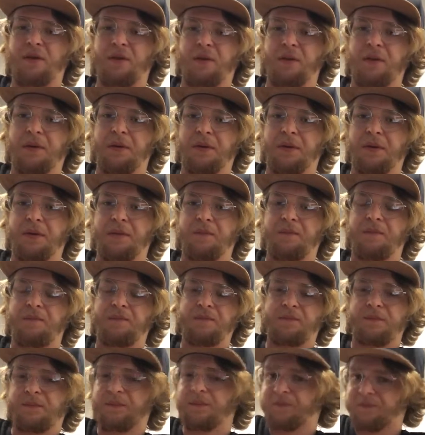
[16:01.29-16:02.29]
chord,
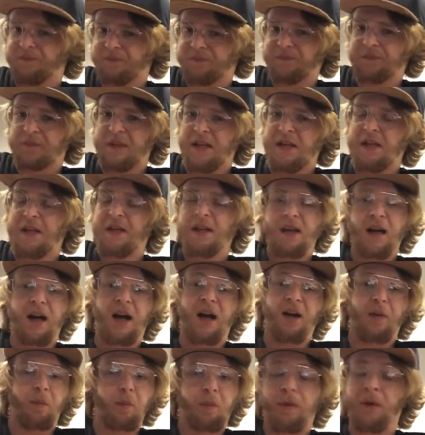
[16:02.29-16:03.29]

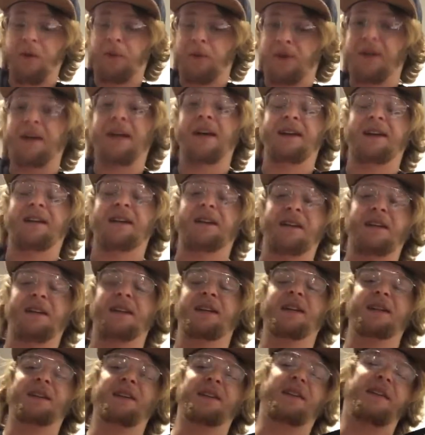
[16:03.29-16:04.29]
but we're not going to
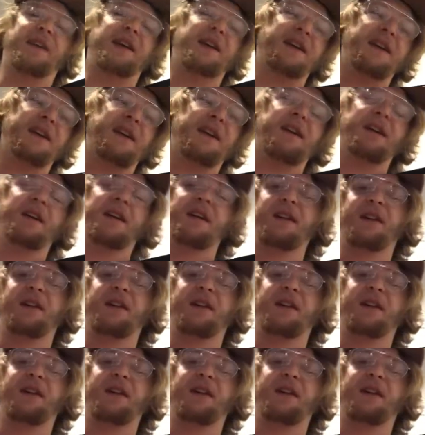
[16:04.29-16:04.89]
get into that yet.